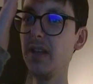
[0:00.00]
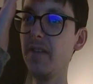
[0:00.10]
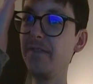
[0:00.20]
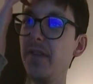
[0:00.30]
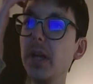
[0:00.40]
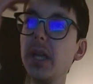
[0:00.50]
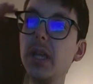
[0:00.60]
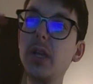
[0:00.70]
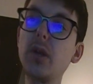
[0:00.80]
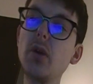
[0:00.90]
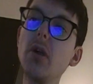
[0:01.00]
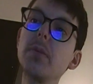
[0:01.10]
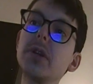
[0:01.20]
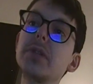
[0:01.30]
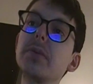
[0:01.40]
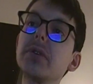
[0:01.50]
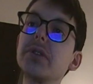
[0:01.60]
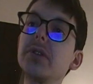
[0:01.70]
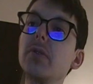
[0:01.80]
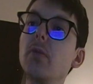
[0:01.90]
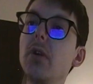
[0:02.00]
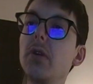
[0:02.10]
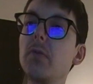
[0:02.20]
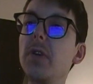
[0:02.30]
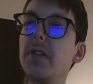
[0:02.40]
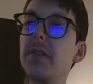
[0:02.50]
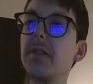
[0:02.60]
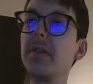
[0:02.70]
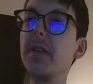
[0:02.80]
a fucking garbage person to work with.